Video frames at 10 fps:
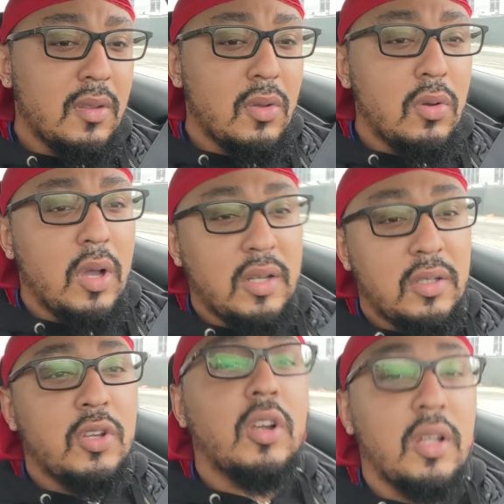you'll
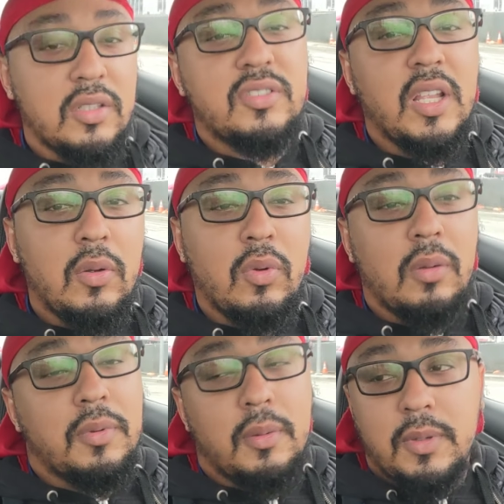un you'll understand where
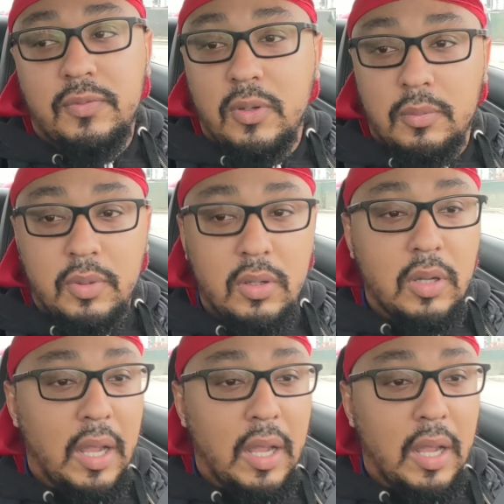I'm coming from, bro.